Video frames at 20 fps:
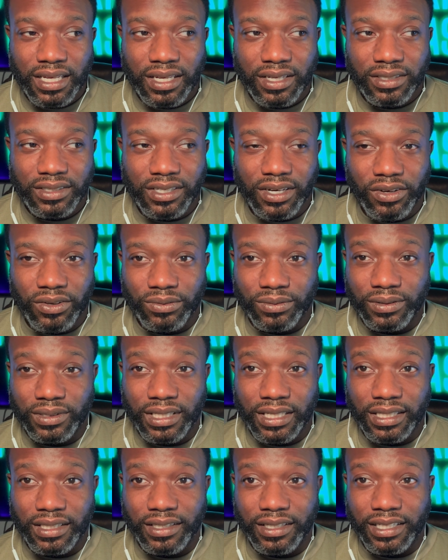you know,
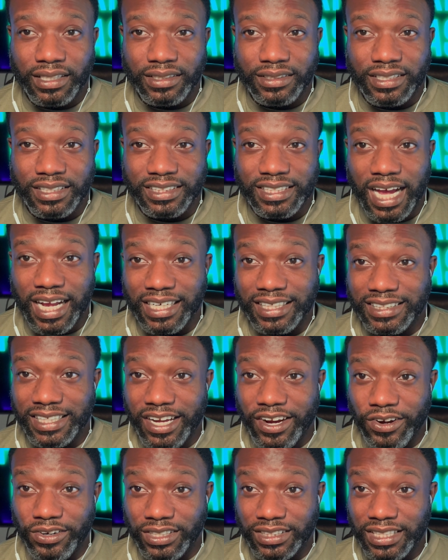deciding to
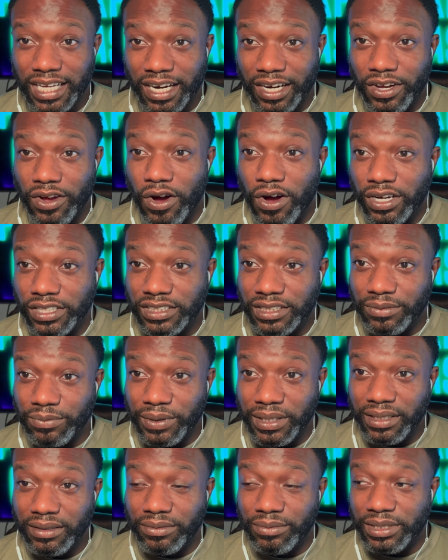err on the side of caution,
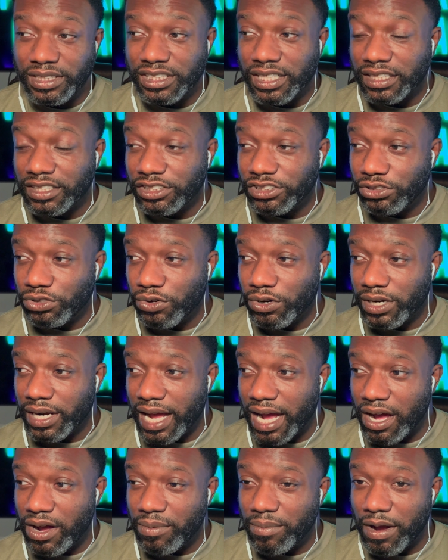we we shut the store
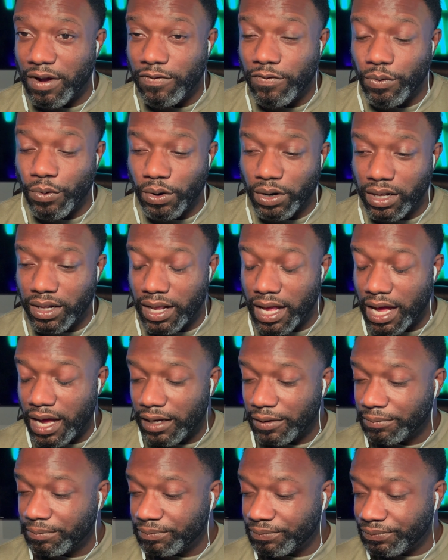down about four
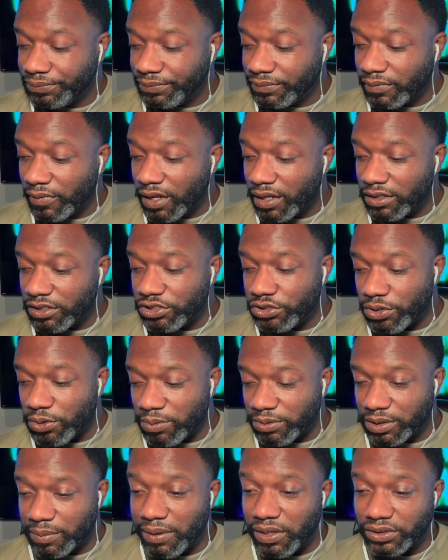o'clock. The
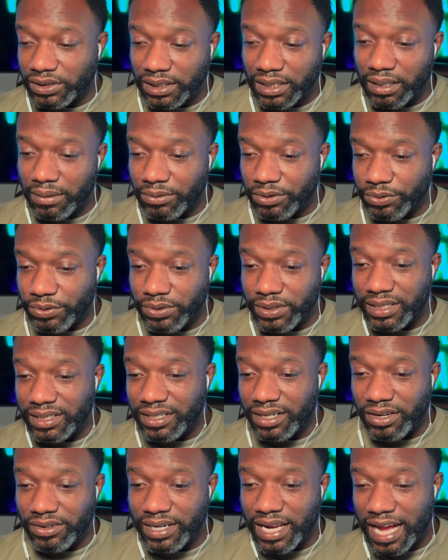storm's supposed to come through at you
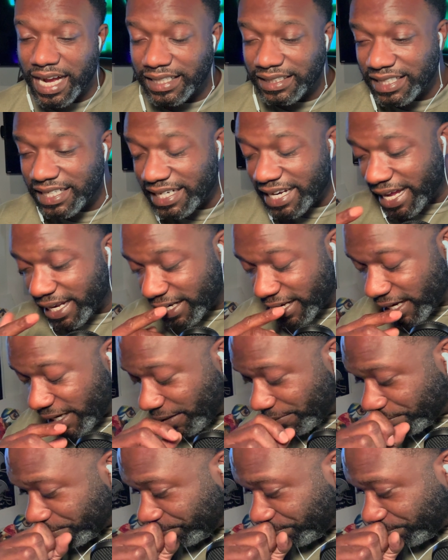know nine ten that night